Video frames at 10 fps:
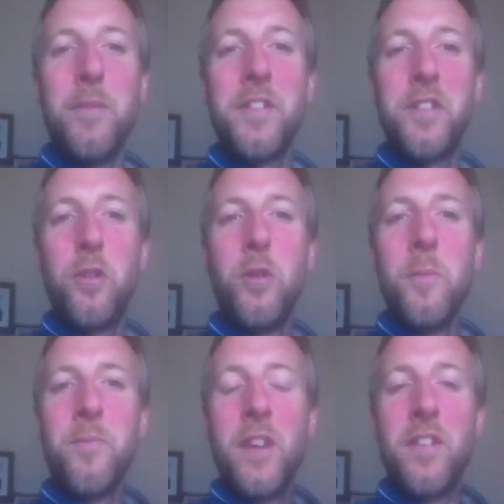So
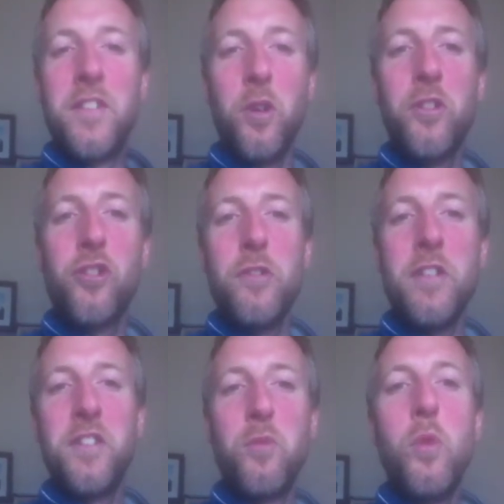those three
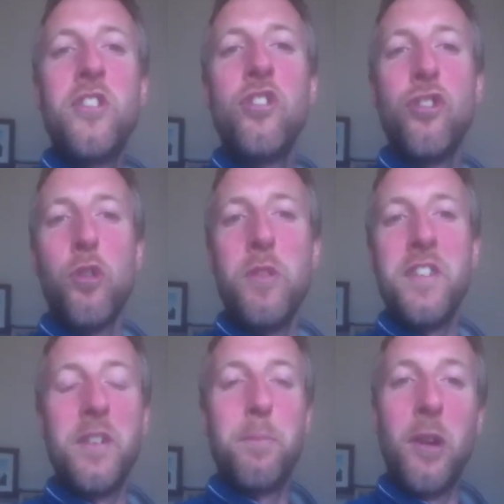reasons, which is your reason?